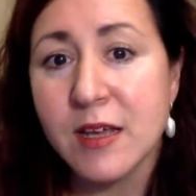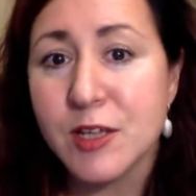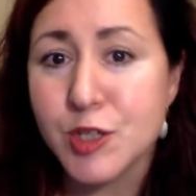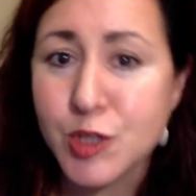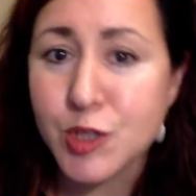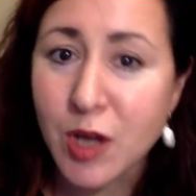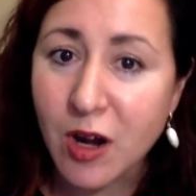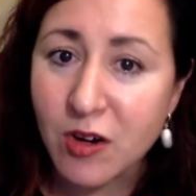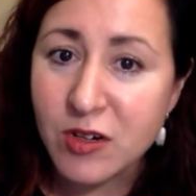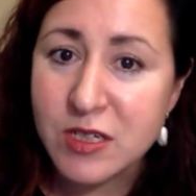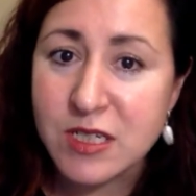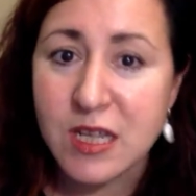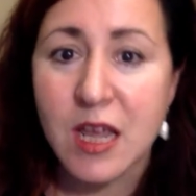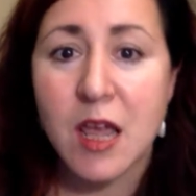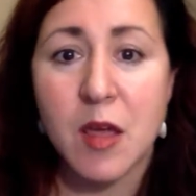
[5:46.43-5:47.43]
soccer
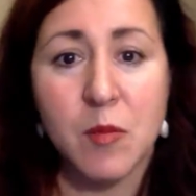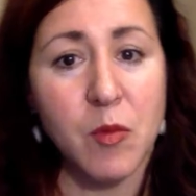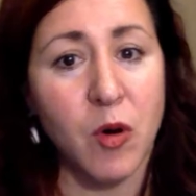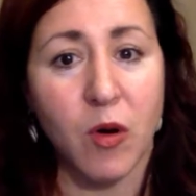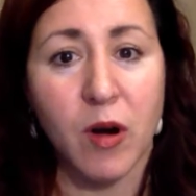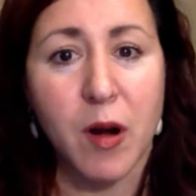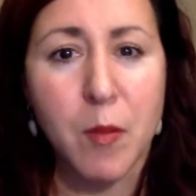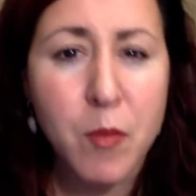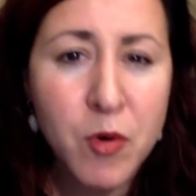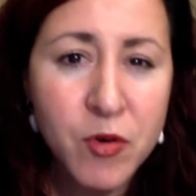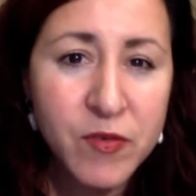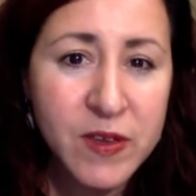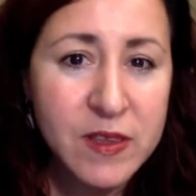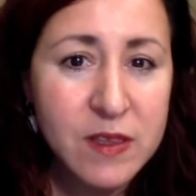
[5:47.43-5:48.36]
team or a movie